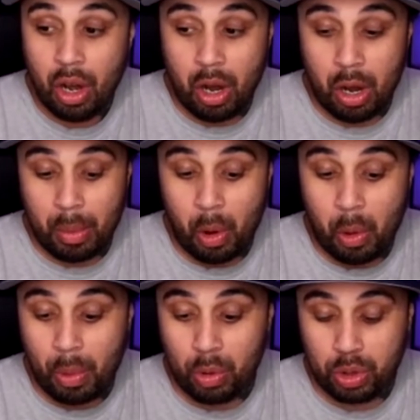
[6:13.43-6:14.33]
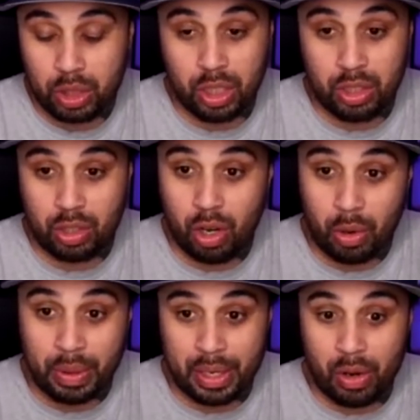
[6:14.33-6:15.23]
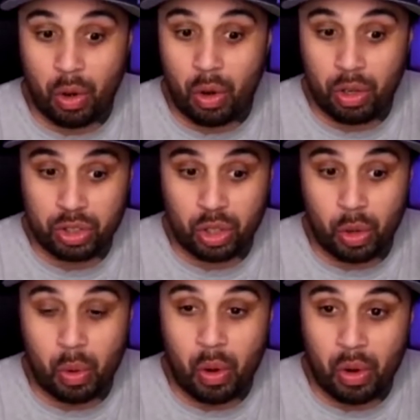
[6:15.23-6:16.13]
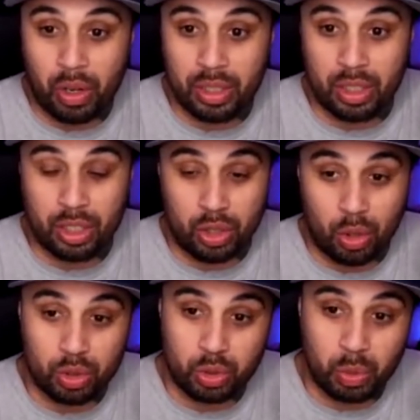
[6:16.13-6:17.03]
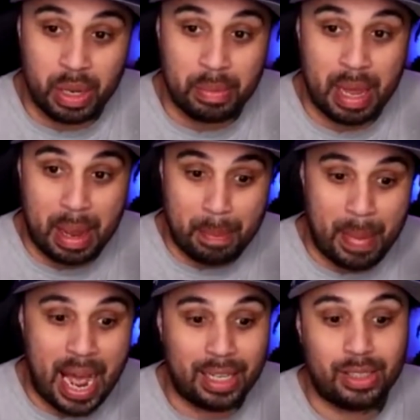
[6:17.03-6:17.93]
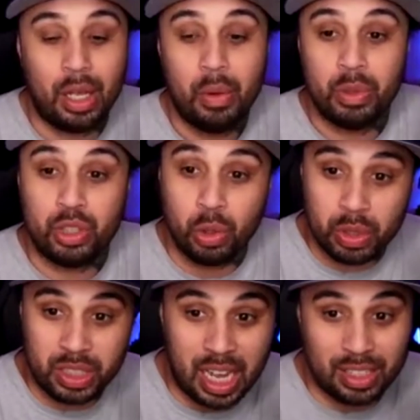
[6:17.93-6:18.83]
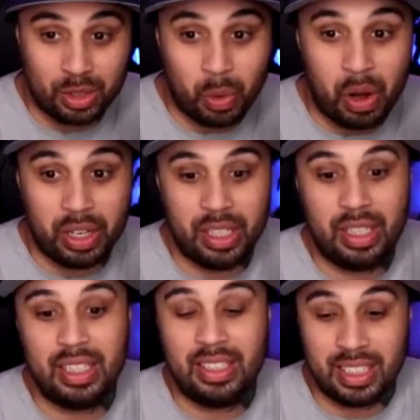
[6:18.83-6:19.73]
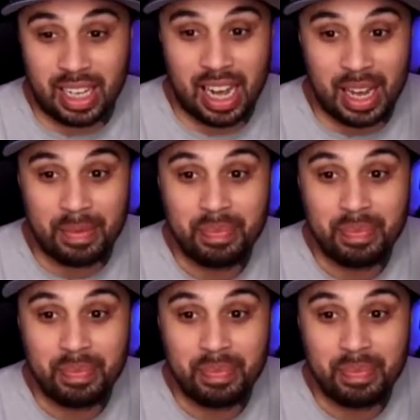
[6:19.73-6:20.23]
almost concurrent also on Adult Swim and Max was Suicide Squad Isekai.